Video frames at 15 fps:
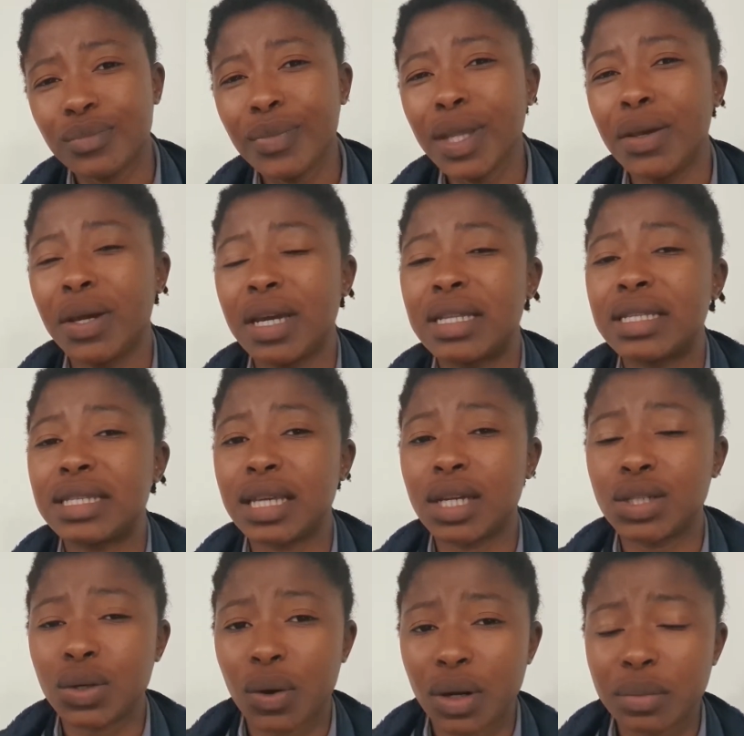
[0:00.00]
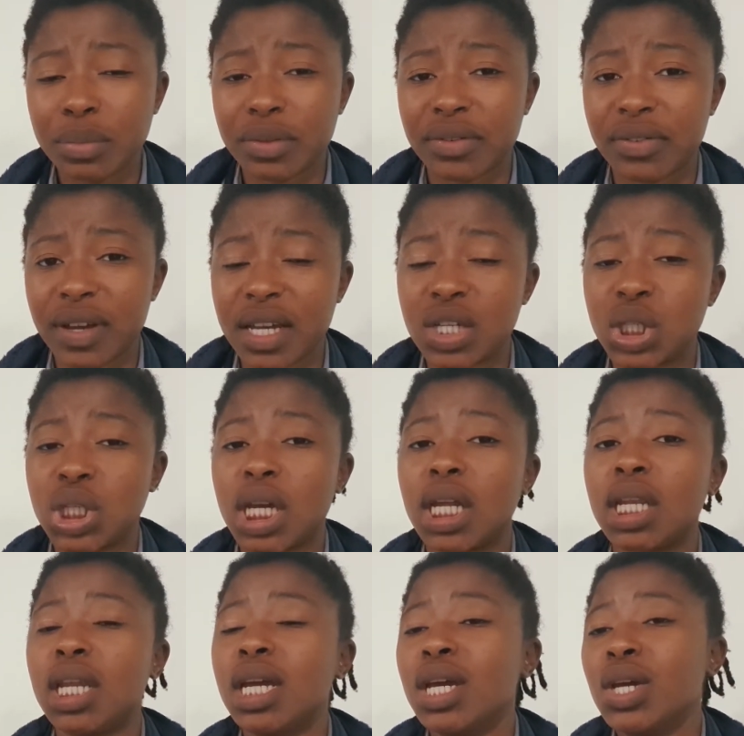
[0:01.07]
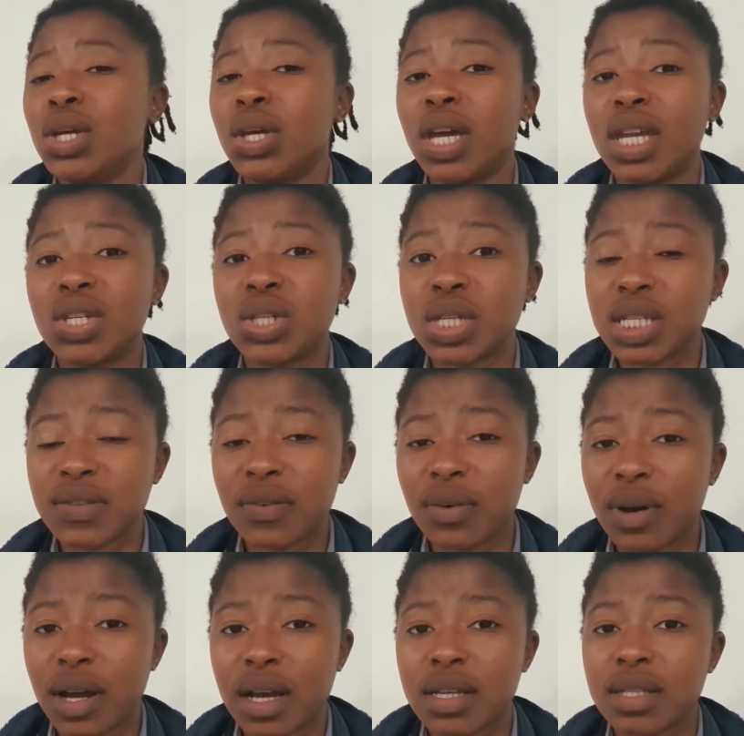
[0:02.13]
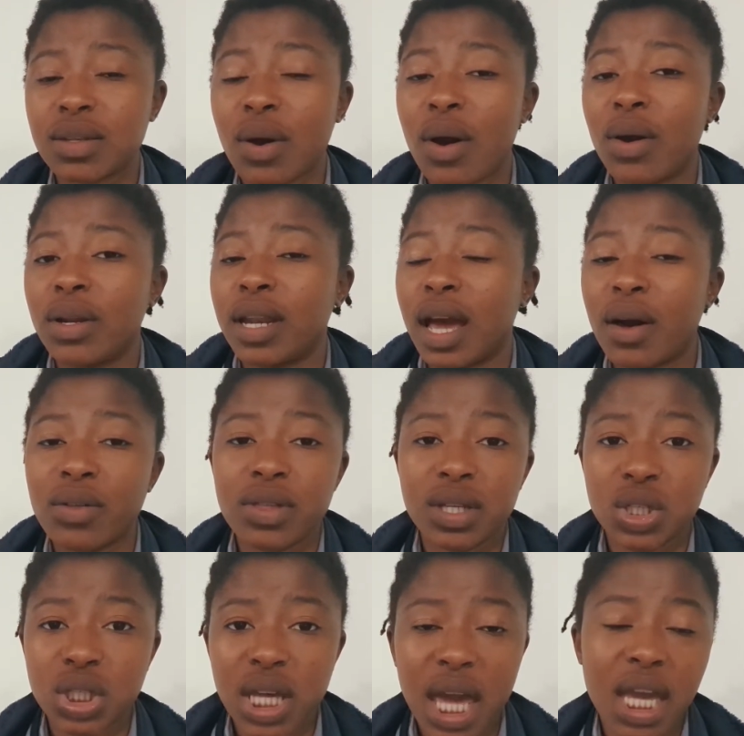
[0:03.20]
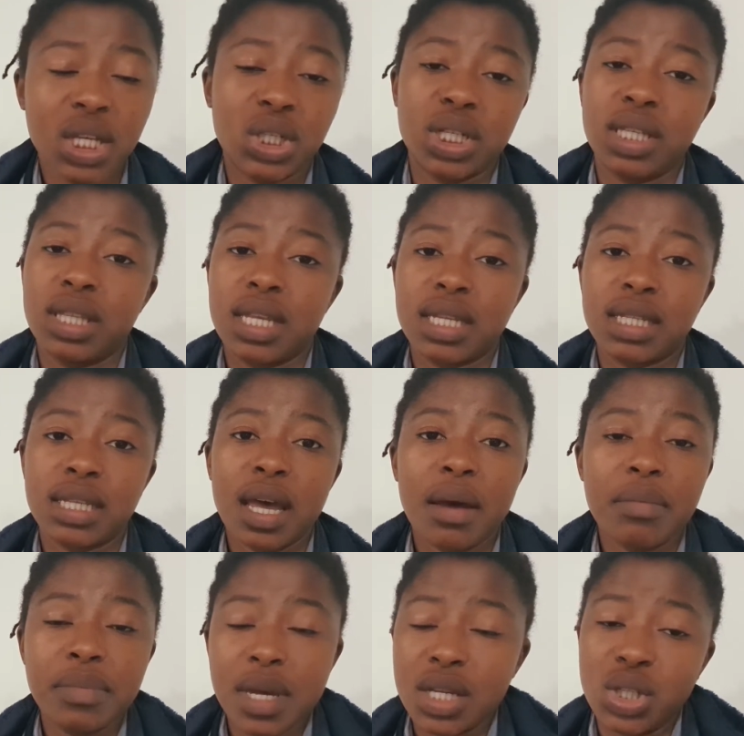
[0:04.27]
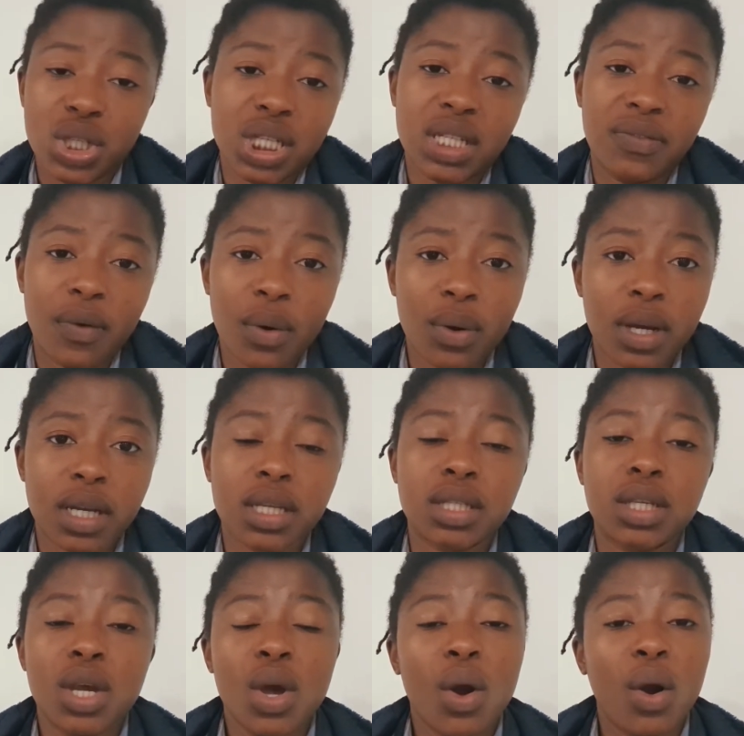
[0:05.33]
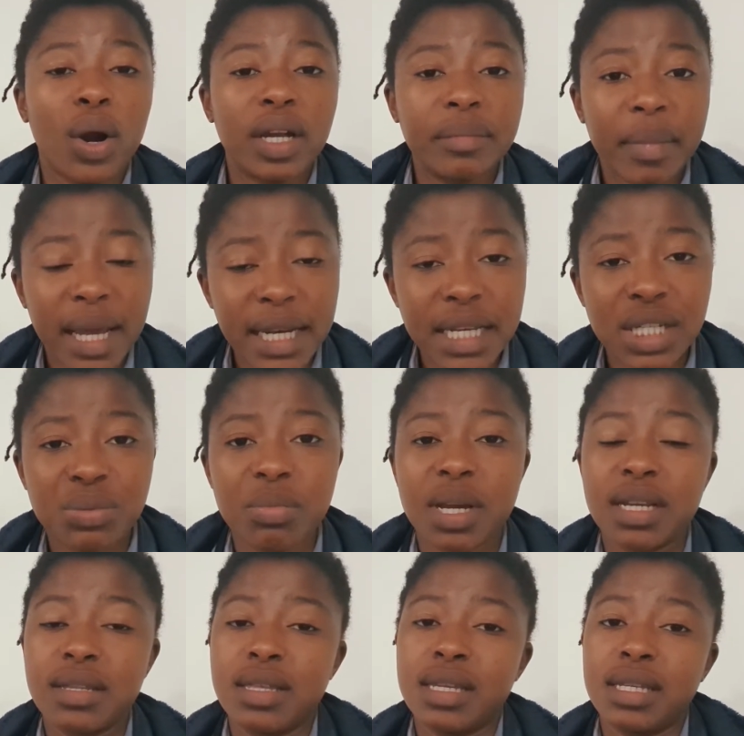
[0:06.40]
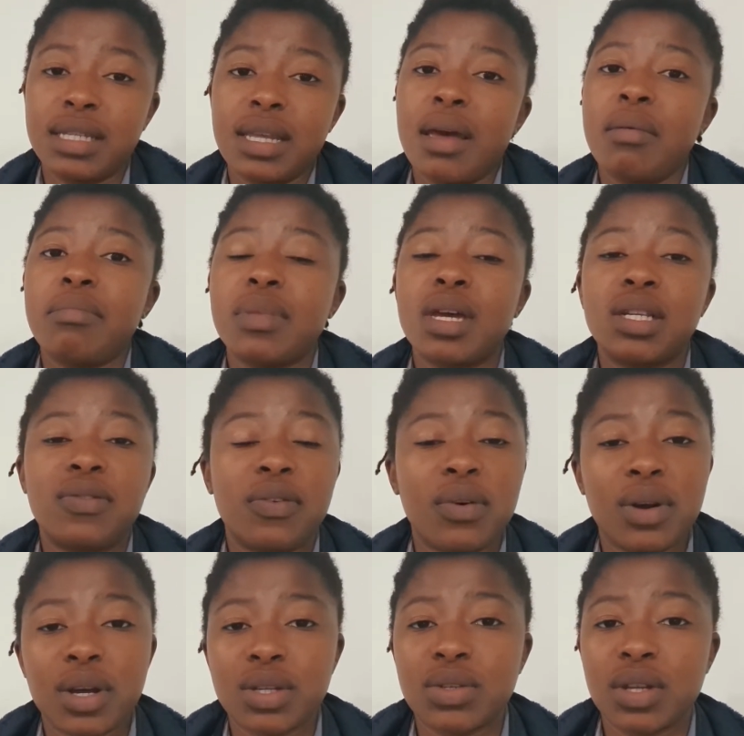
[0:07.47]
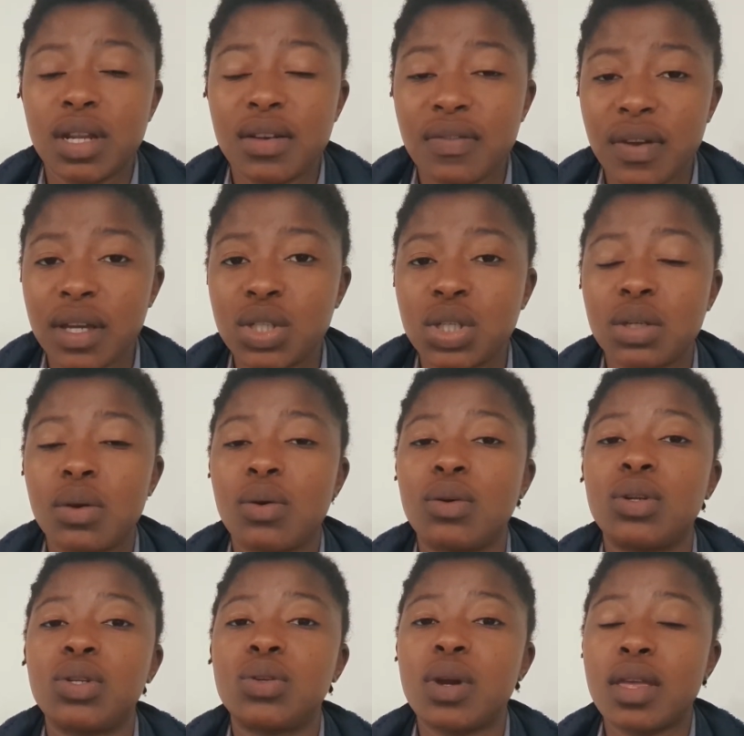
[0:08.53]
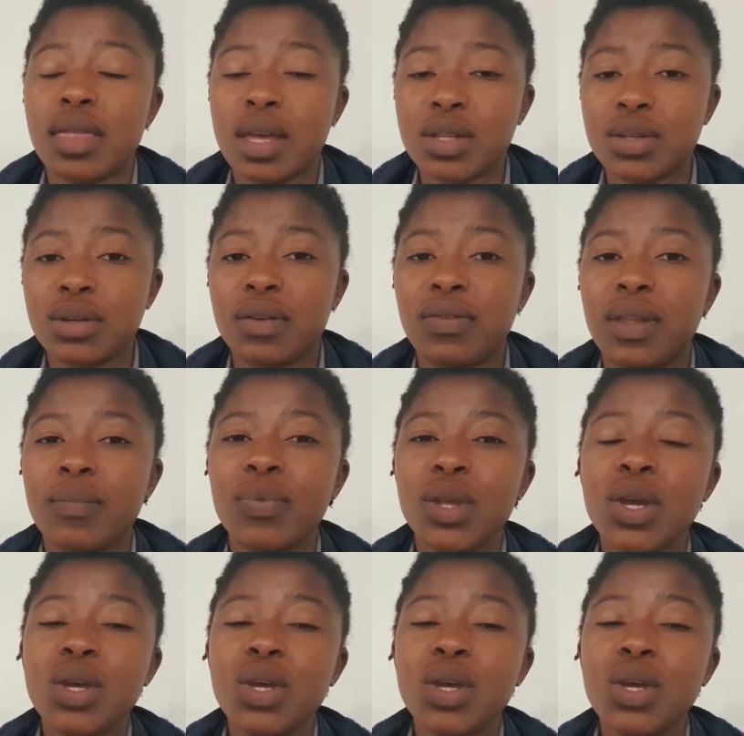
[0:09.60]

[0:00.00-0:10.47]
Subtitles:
You can start your own profession. You can just focus on health education. There's some that just focus on management. There's some that focus on infection control and that sort of thing.